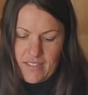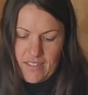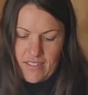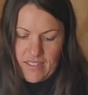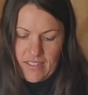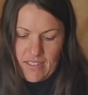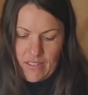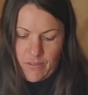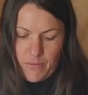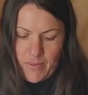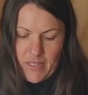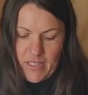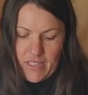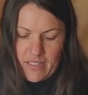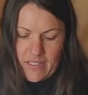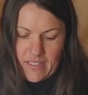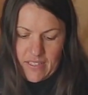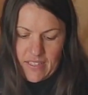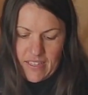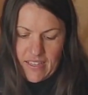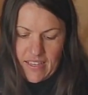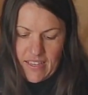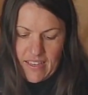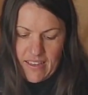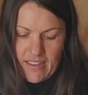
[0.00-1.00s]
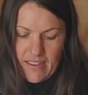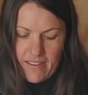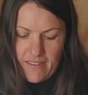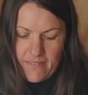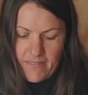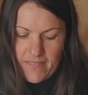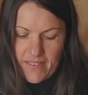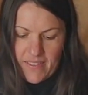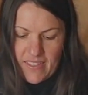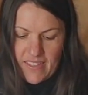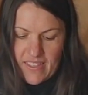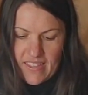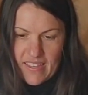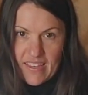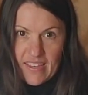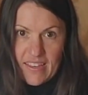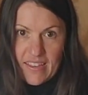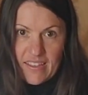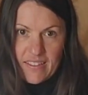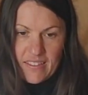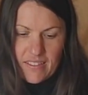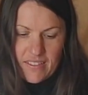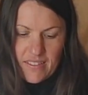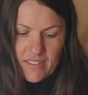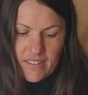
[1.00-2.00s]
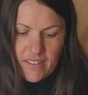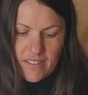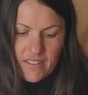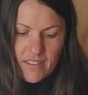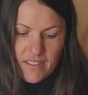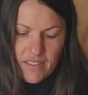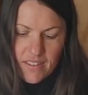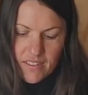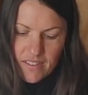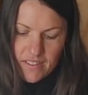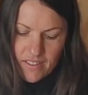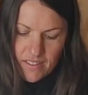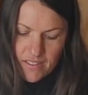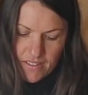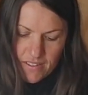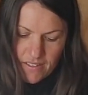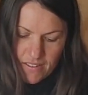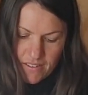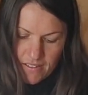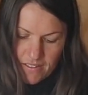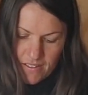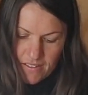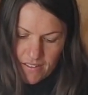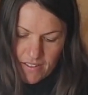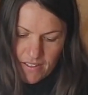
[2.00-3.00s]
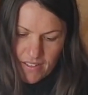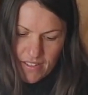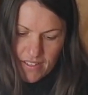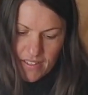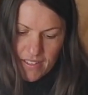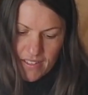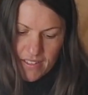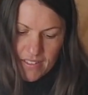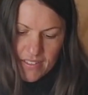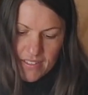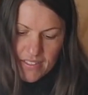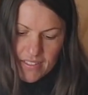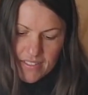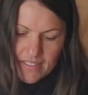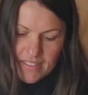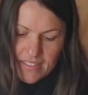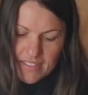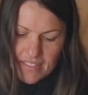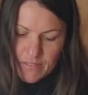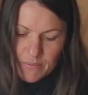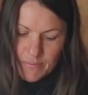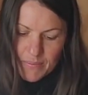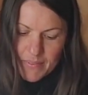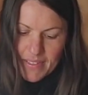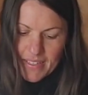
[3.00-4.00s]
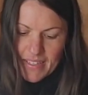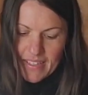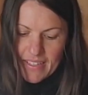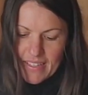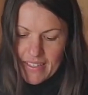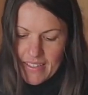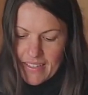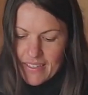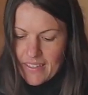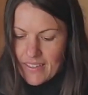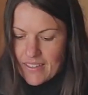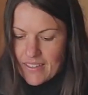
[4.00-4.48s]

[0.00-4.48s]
And then we just cover that nice and simply.